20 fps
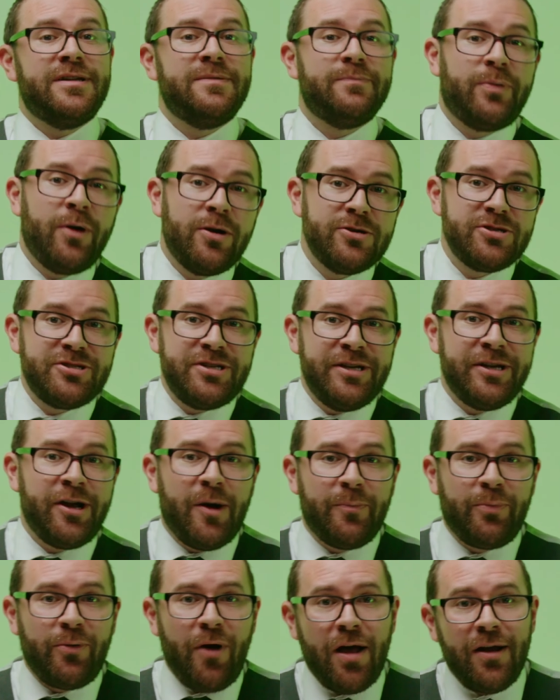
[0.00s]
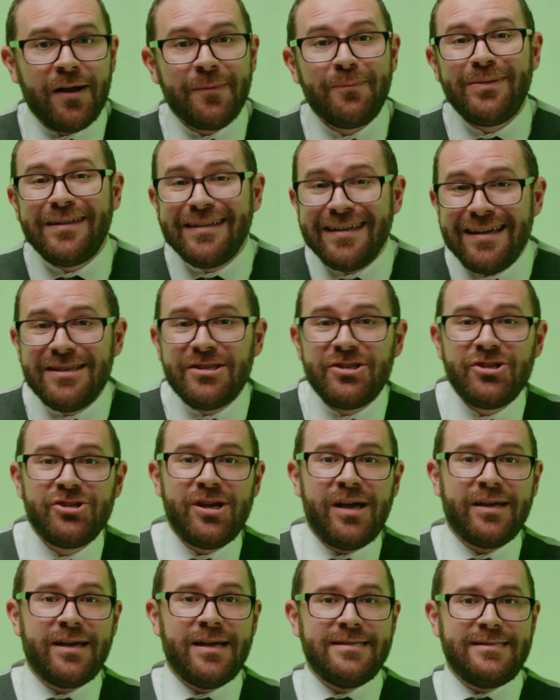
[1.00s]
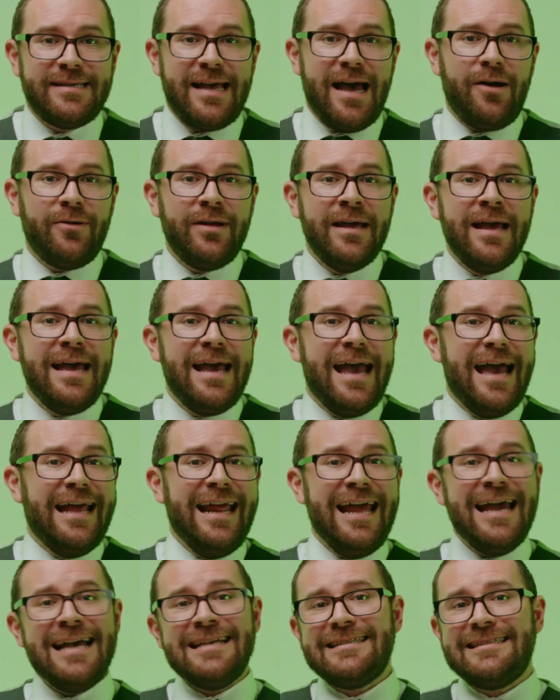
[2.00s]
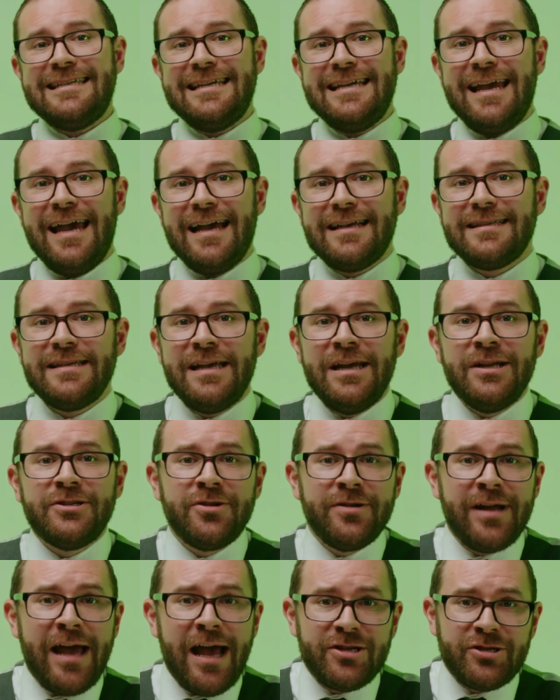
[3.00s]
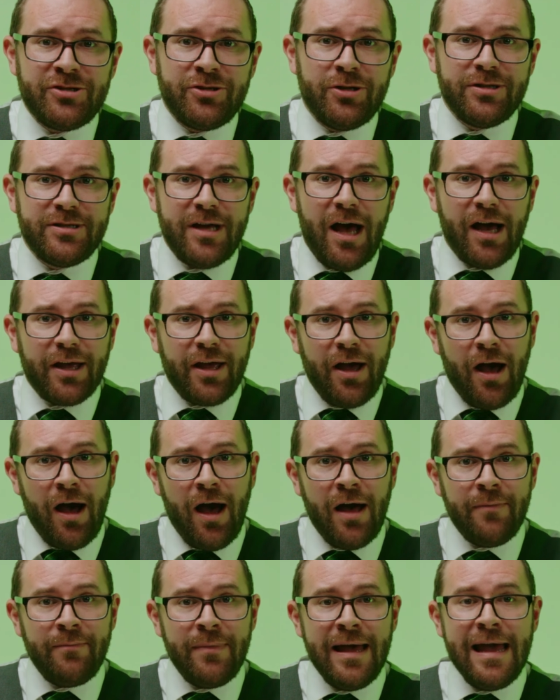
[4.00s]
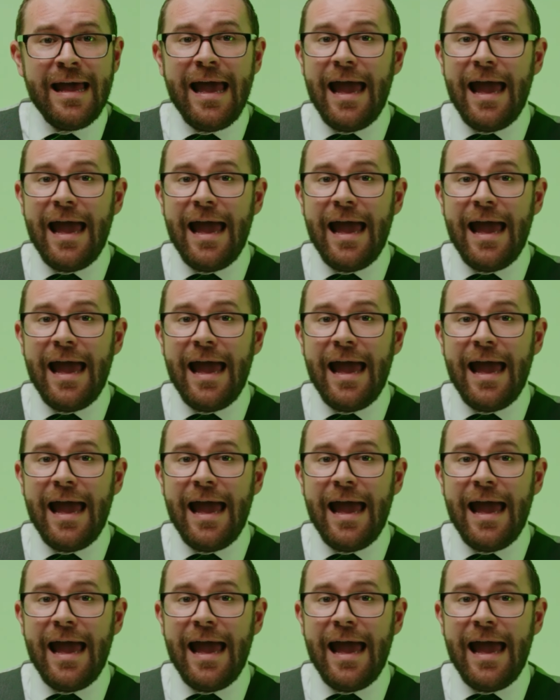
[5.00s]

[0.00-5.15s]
in purchasing our product, please check us out at stxinternational.com,